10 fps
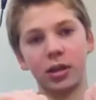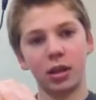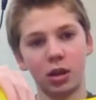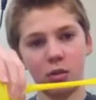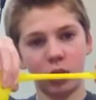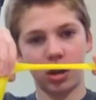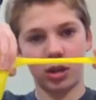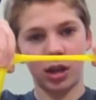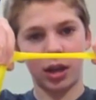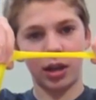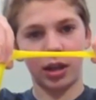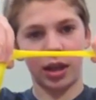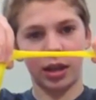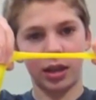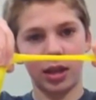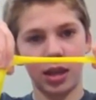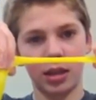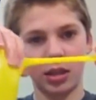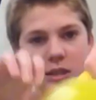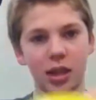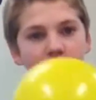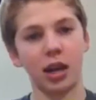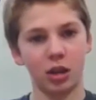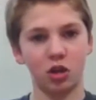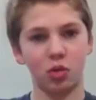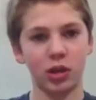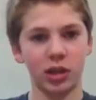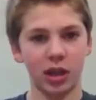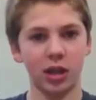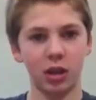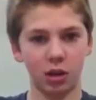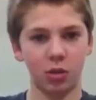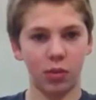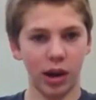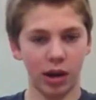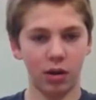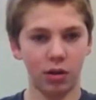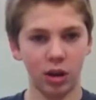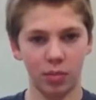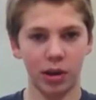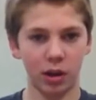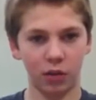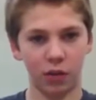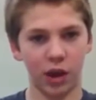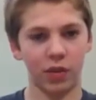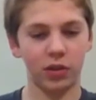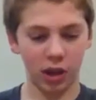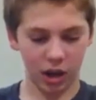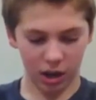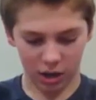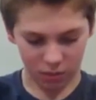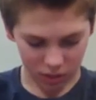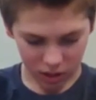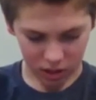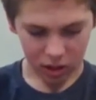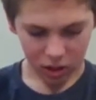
Then you want to take it like this and twist it around about five times